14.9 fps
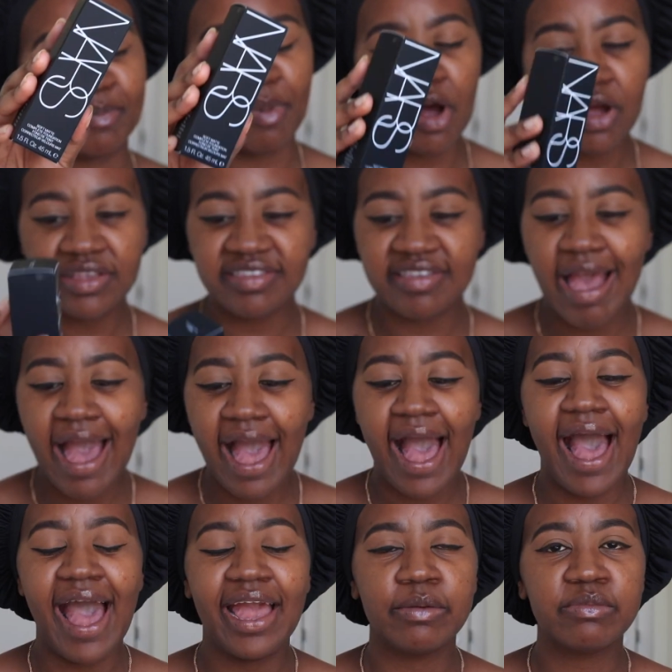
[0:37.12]
box.
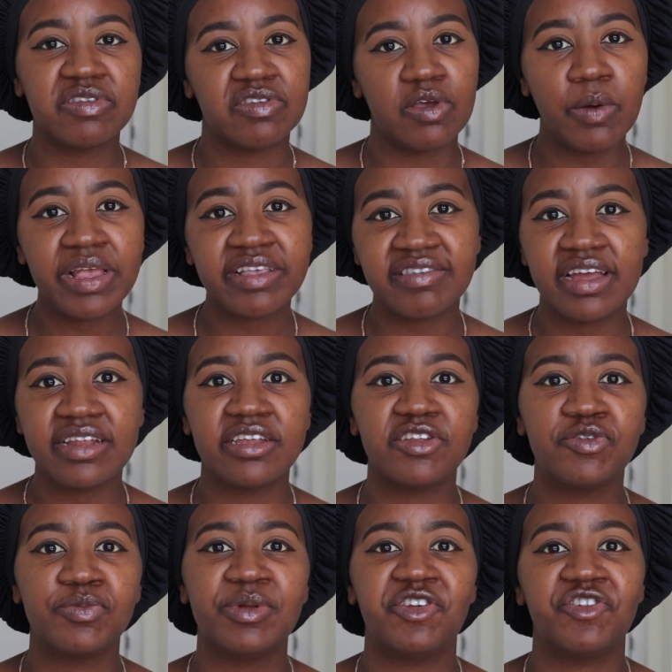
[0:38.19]
I am so
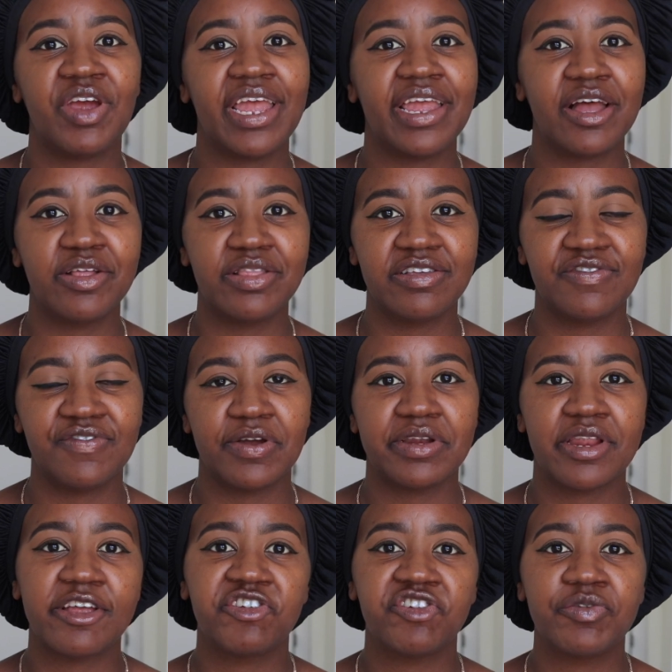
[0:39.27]
excited to be trying out this
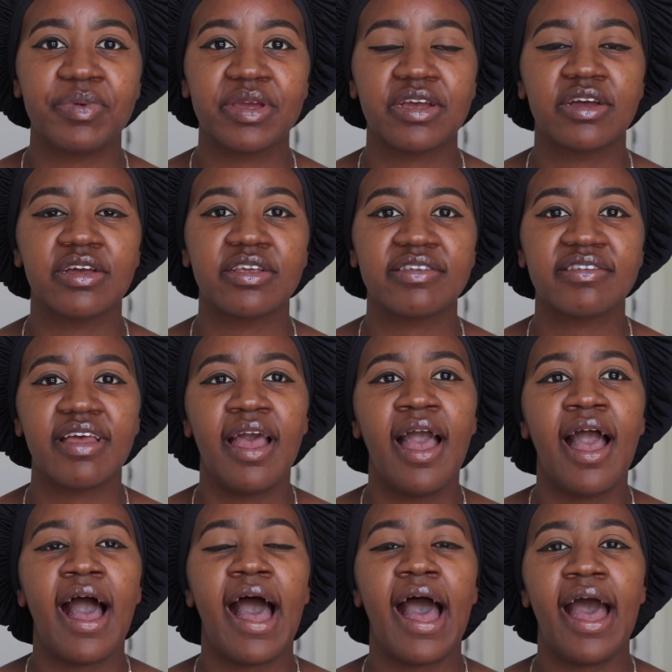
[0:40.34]
foundation because
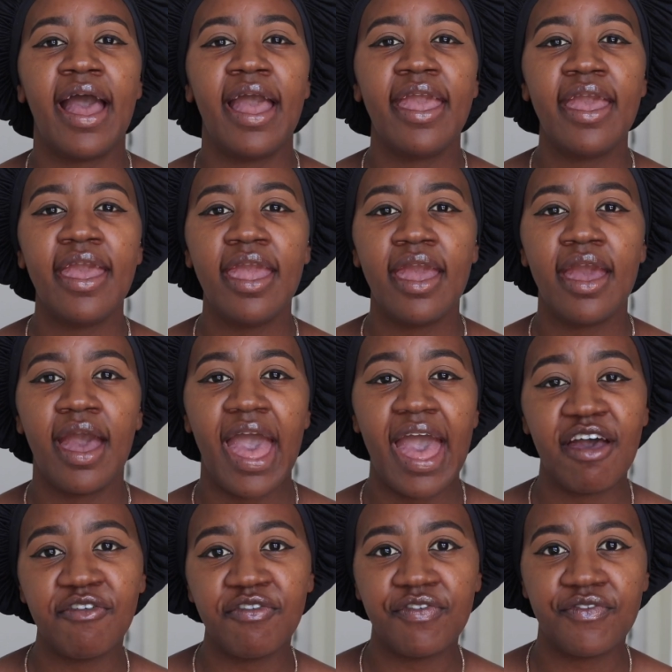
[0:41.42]
I
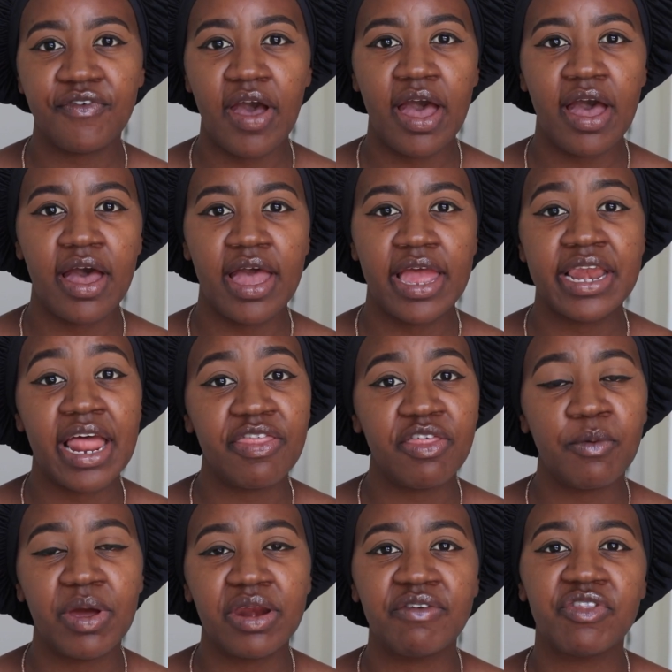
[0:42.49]
have
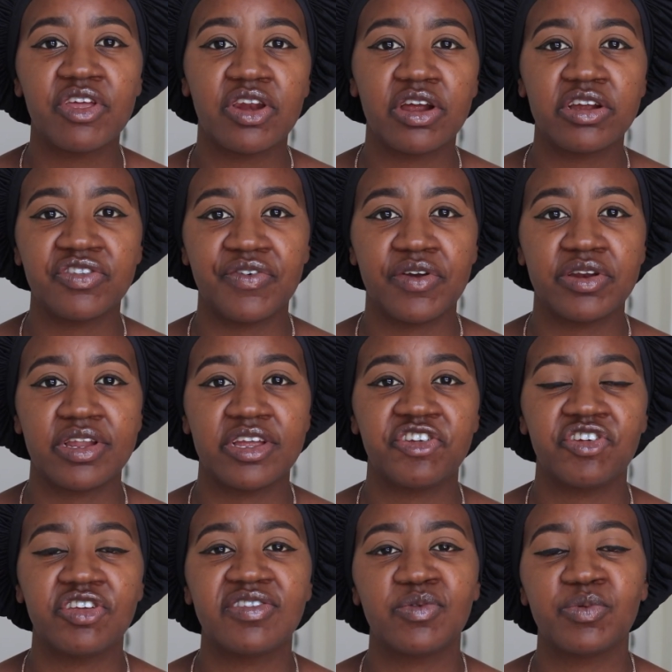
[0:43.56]
another one of the Nars
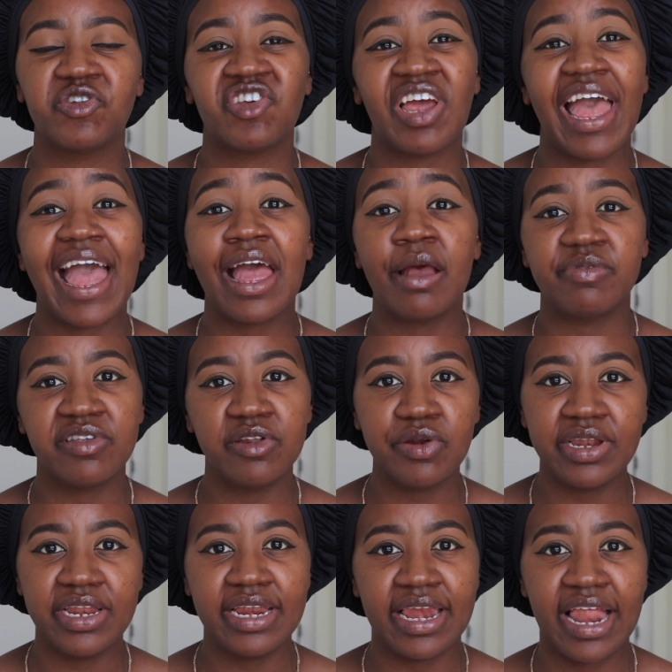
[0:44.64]
foundations which I
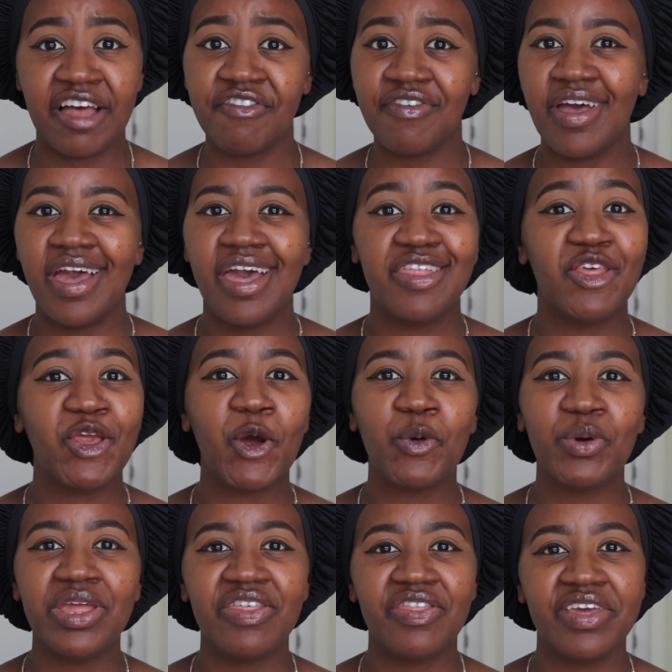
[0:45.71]
absolutely love. The
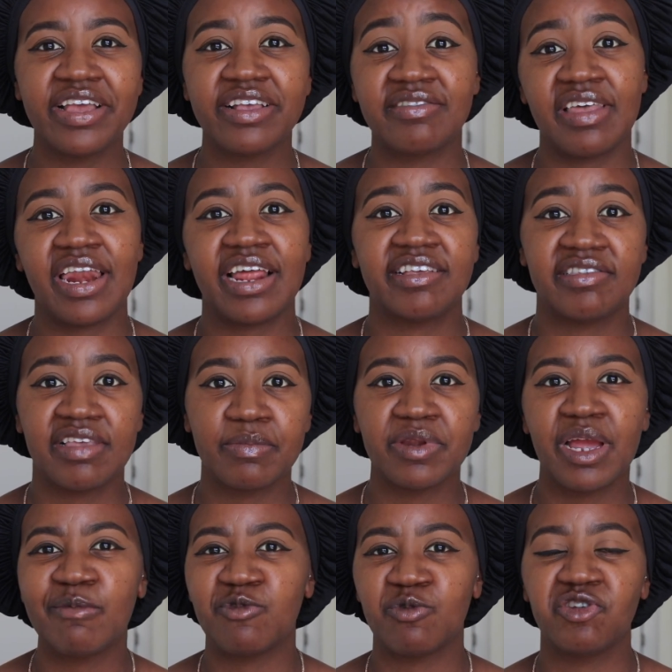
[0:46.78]
only thing is that I
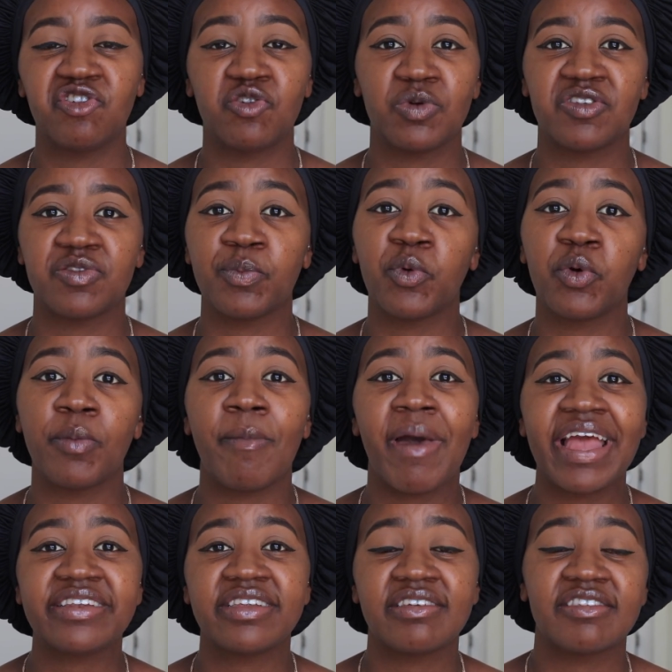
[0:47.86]
sometimes wish it was more
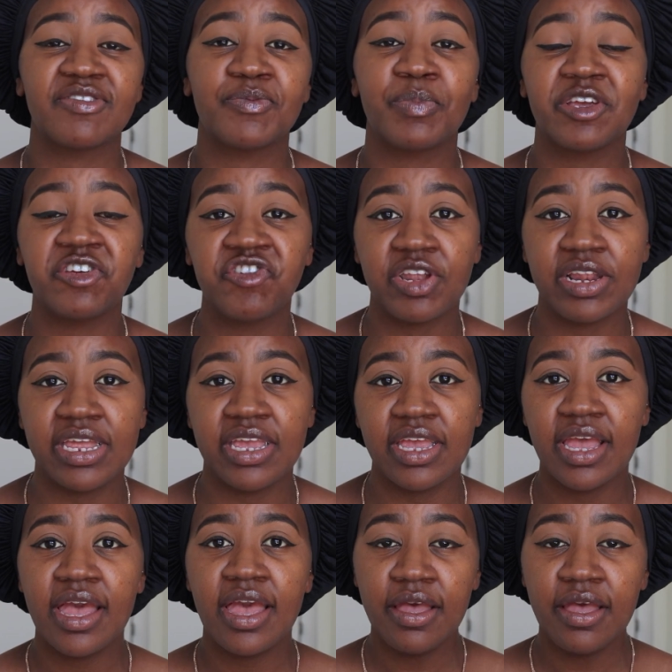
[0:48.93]
matte, especially